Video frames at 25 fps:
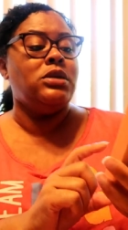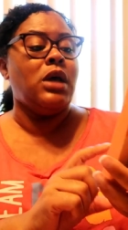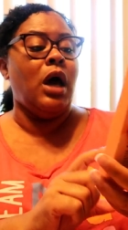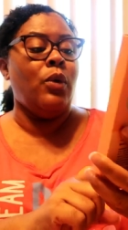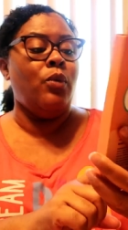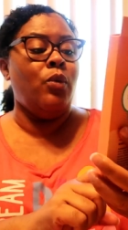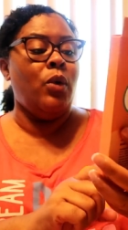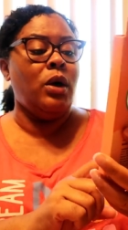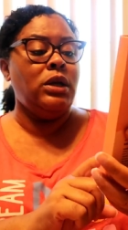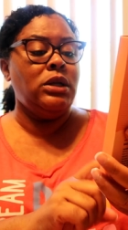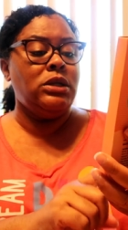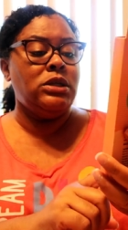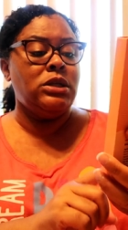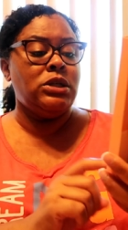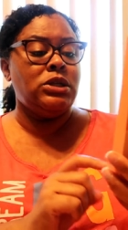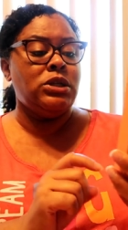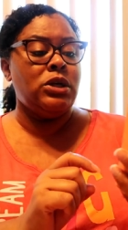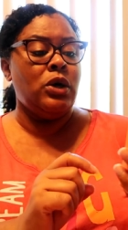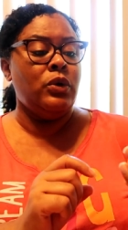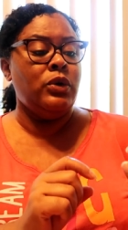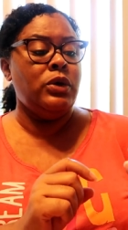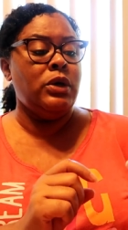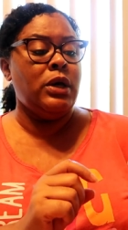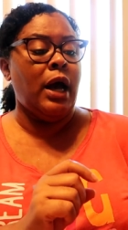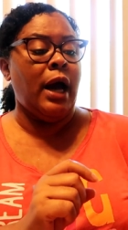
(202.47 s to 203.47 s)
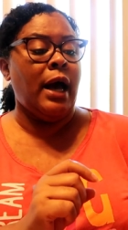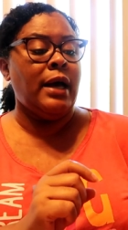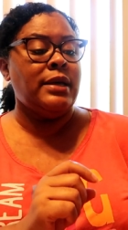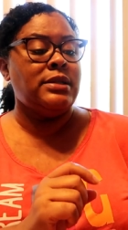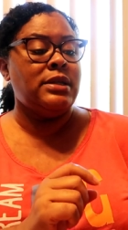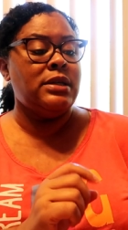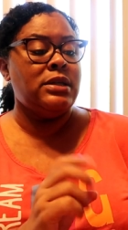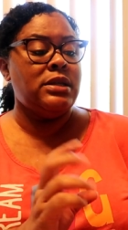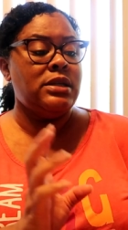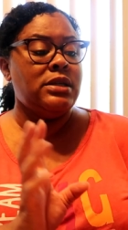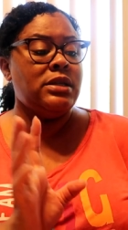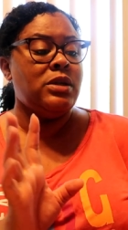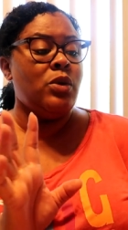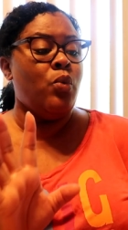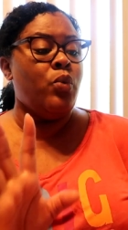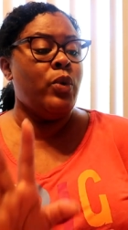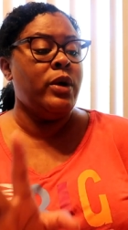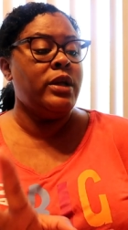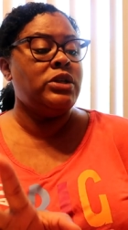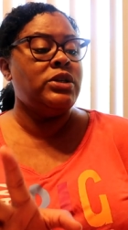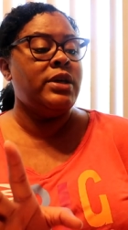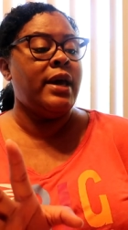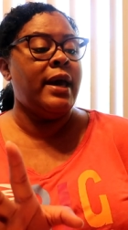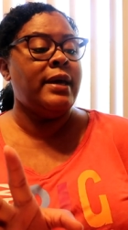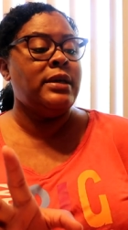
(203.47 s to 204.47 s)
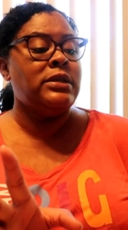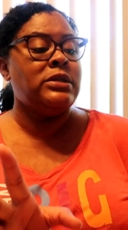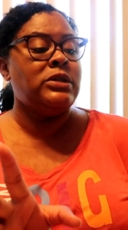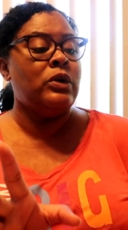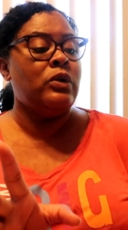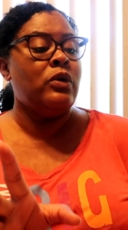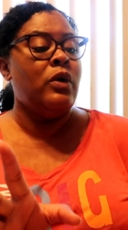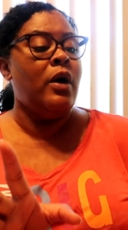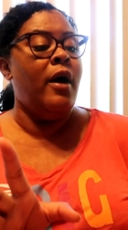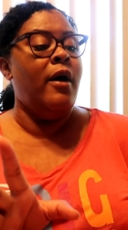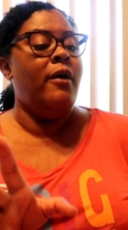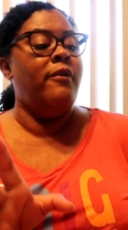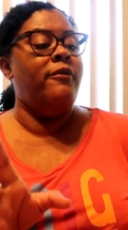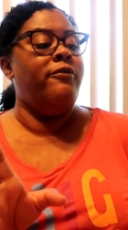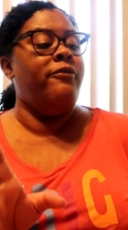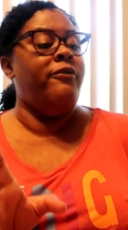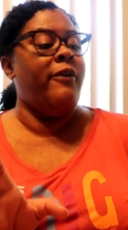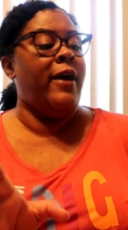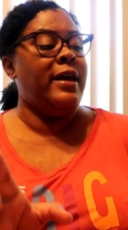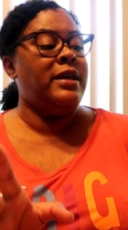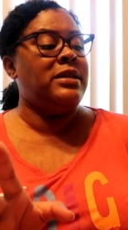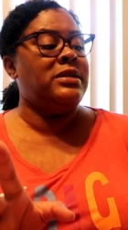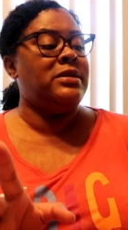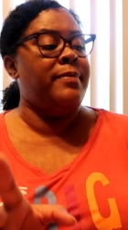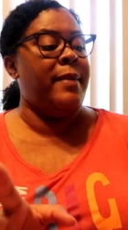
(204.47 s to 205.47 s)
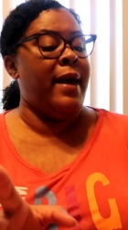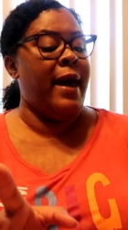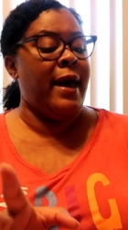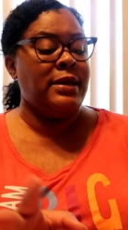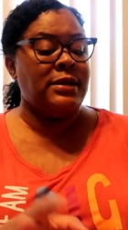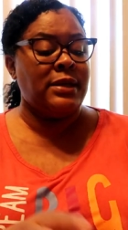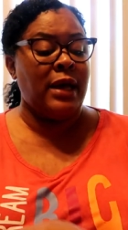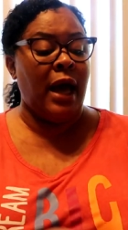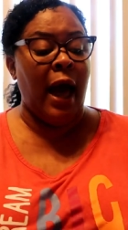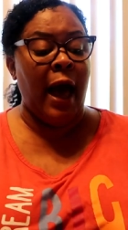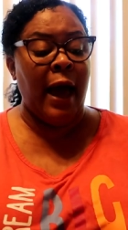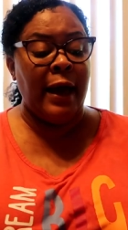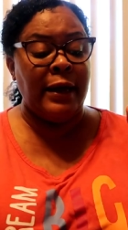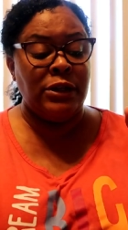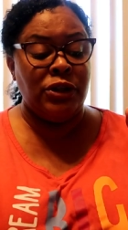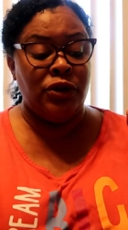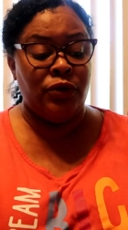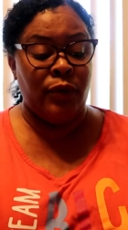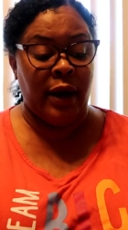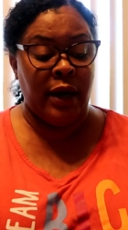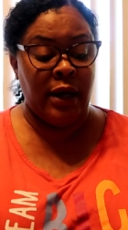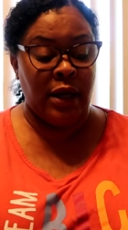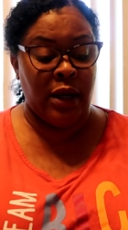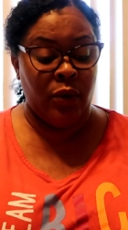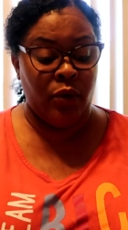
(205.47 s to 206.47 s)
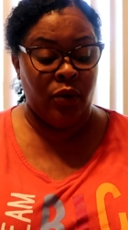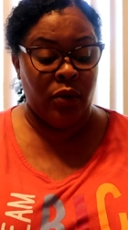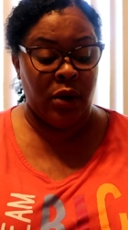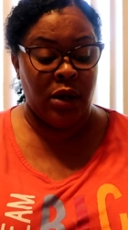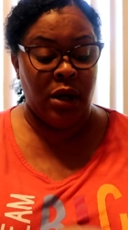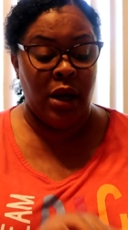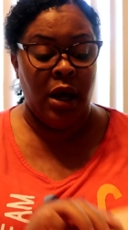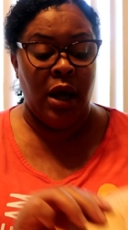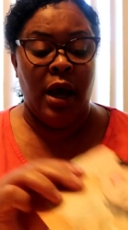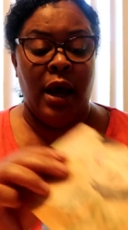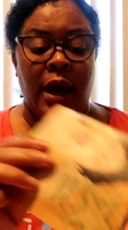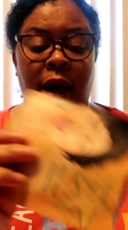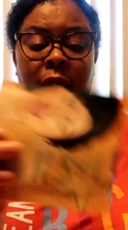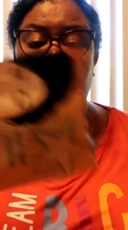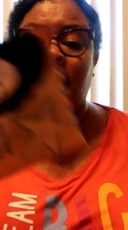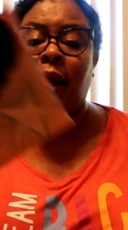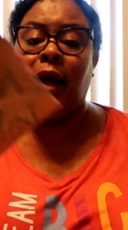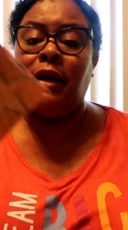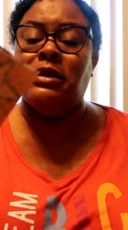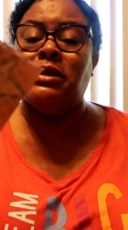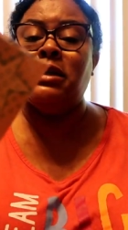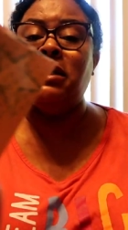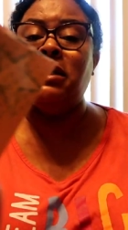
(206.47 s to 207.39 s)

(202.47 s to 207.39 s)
So I wanted to show you guys. This is the Witch Hazel Face Mask Hydrating one. And I